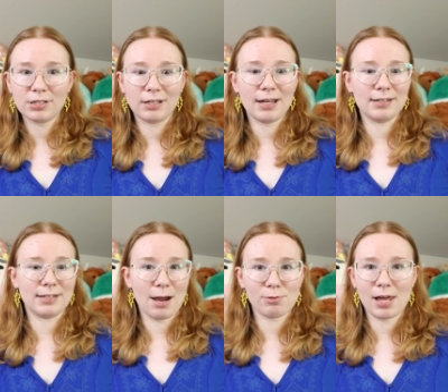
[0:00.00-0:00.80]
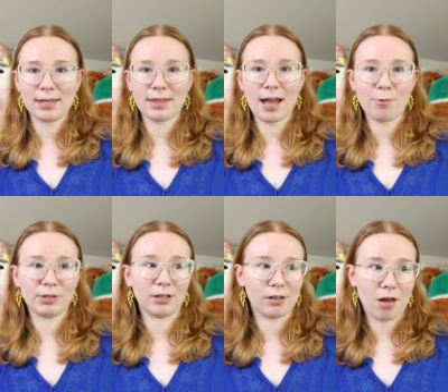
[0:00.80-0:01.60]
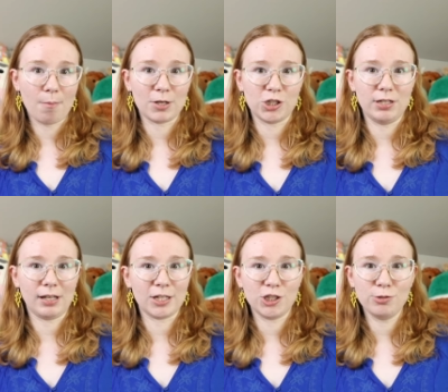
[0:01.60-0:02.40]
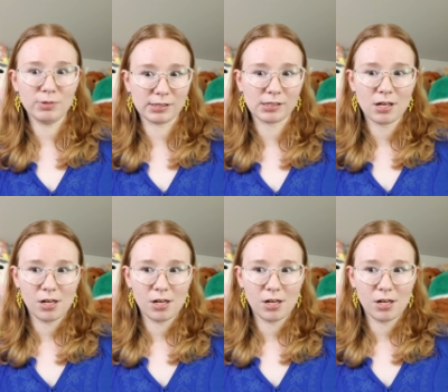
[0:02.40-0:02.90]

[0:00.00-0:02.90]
to get down like that with the claw machine. Like she was,